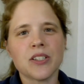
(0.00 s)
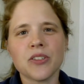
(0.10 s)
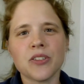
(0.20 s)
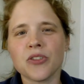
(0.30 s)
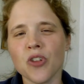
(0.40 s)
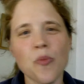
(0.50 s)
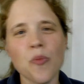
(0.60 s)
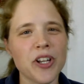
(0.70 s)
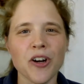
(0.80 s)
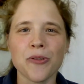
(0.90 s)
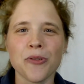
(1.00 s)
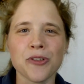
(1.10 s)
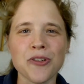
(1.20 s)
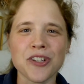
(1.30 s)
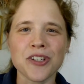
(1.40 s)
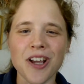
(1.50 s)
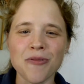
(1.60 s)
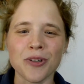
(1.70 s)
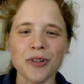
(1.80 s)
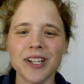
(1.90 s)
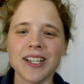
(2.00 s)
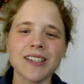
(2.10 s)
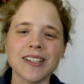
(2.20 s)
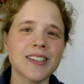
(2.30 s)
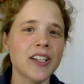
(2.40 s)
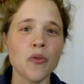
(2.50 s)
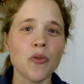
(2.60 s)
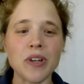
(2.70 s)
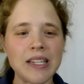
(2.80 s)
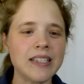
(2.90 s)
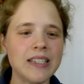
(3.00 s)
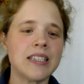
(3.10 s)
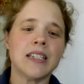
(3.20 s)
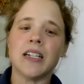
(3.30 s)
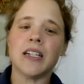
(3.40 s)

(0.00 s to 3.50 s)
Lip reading: so many authors are discovering that they don't need